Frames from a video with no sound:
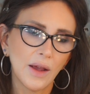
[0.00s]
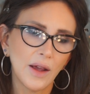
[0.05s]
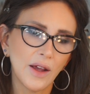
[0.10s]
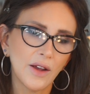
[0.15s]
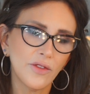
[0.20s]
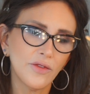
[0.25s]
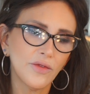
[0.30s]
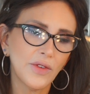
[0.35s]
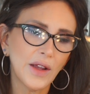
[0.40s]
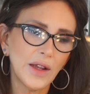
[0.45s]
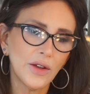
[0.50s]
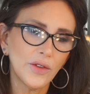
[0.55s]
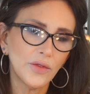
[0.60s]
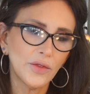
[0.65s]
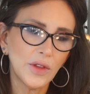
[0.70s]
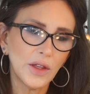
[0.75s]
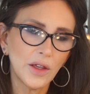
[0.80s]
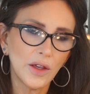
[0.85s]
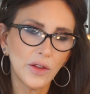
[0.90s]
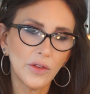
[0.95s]
I
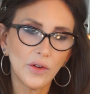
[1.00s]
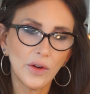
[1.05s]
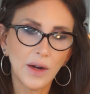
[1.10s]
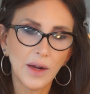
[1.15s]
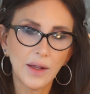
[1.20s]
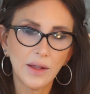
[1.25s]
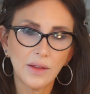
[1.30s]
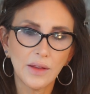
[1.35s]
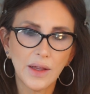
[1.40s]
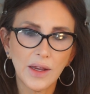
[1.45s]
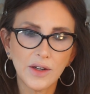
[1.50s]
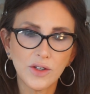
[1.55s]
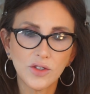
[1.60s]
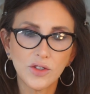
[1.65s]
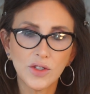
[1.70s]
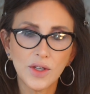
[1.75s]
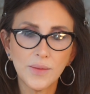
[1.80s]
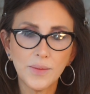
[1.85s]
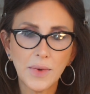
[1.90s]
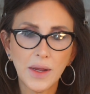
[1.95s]
found the other eyelash.
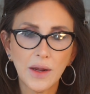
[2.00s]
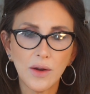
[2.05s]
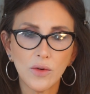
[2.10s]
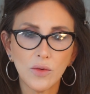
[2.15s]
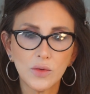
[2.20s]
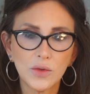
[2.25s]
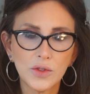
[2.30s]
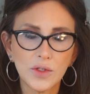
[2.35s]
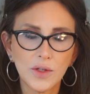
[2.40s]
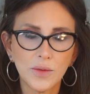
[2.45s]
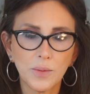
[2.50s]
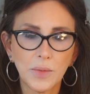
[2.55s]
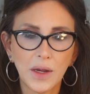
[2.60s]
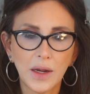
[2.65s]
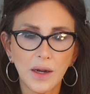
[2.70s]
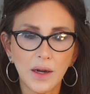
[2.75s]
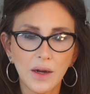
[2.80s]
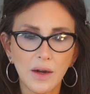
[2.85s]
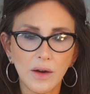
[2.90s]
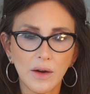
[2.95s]
Somehow it was in my
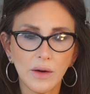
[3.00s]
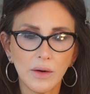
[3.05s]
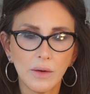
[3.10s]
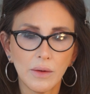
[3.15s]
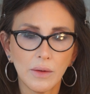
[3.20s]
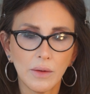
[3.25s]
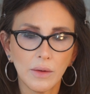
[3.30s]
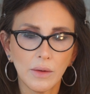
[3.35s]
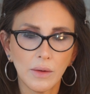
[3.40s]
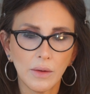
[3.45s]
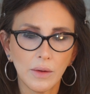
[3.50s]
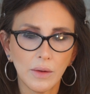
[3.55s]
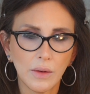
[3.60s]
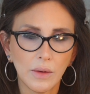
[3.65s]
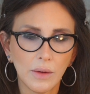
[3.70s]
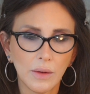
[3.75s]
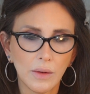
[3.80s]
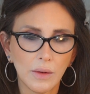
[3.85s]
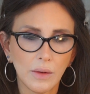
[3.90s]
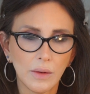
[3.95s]
hair.
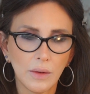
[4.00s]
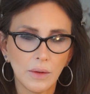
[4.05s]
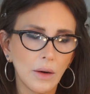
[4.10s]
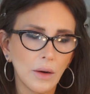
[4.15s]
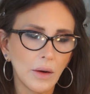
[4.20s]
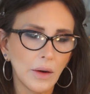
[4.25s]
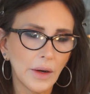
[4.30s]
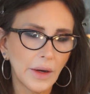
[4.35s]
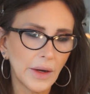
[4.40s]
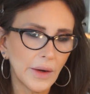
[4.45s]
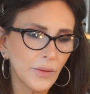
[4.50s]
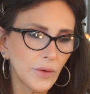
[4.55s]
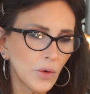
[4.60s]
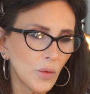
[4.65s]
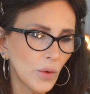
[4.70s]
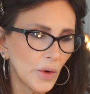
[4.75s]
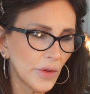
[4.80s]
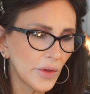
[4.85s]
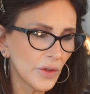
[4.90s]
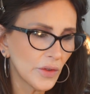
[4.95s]
All right, I'm
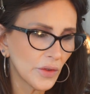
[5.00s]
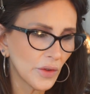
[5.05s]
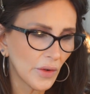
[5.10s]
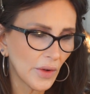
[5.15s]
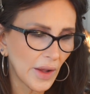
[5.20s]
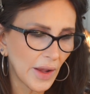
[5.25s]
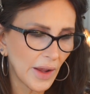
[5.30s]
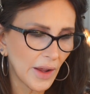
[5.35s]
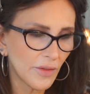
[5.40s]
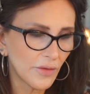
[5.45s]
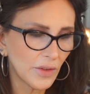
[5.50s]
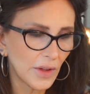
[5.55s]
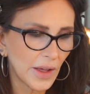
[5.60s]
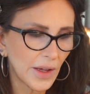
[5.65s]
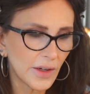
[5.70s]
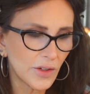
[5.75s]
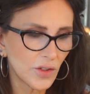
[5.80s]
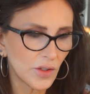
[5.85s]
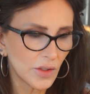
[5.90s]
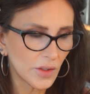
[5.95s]
gonna wear these little half
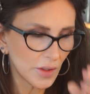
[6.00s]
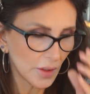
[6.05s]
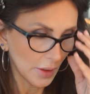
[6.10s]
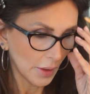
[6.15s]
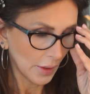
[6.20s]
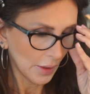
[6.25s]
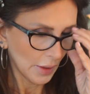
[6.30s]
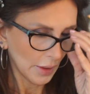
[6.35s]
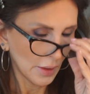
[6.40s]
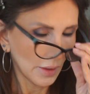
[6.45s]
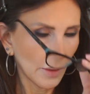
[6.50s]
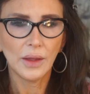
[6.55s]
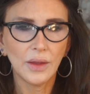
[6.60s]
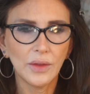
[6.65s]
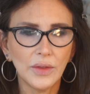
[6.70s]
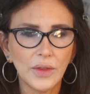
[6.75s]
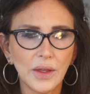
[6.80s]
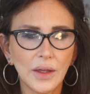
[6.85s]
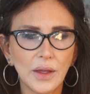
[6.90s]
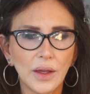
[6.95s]
lashes. I
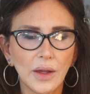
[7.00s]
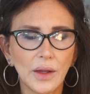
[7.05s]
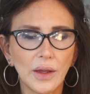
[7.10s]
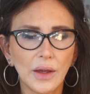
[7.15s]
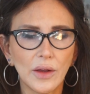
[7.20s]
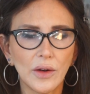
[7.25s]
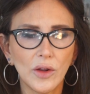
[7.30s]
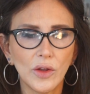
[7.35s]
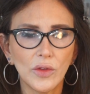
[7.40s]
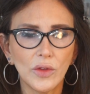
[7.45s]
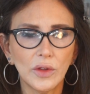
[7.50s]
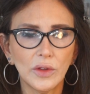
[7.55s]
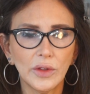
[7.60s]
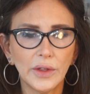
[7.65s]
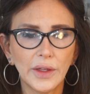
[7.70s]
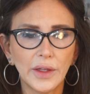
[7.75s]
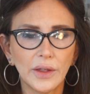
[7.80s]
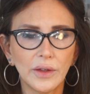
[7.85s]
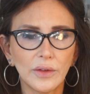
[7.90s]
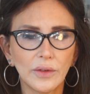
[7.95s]
think I got all the
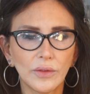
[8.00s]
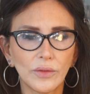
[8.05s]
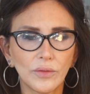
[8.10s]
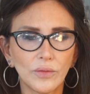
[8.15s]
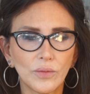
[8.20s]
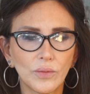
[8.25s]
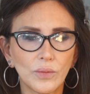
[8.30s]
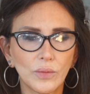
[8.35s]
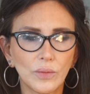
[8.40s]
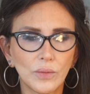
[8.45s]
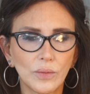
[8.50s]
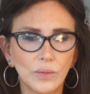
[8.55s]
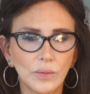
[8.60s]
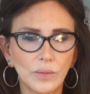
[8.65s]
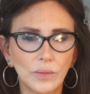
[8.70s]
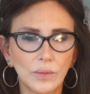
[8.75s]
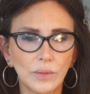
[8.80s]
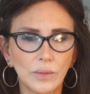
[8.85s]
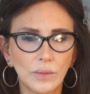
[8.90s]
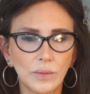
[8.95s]
lint and
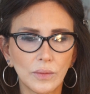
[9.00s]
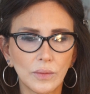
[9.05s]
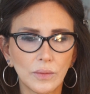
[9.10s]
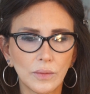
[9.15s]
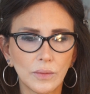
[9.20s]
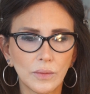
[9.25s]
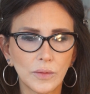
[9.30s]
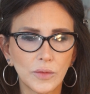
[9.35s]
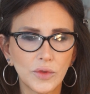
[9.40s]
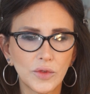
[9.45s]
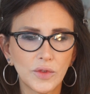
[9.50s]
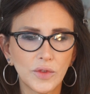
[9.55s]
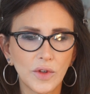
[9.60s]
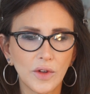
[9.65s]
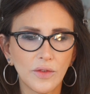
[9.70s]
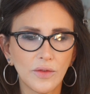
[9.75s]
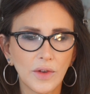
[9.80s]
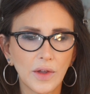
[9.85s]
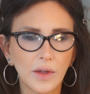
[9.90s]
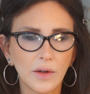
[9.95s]

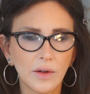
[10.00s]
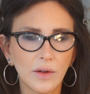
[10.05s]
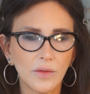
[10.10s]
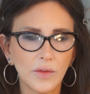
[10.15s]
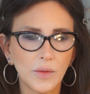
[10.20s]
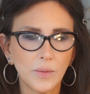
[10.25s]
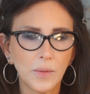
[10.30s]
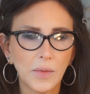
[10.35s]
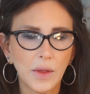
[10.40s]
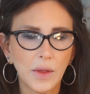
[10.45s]
stuff out of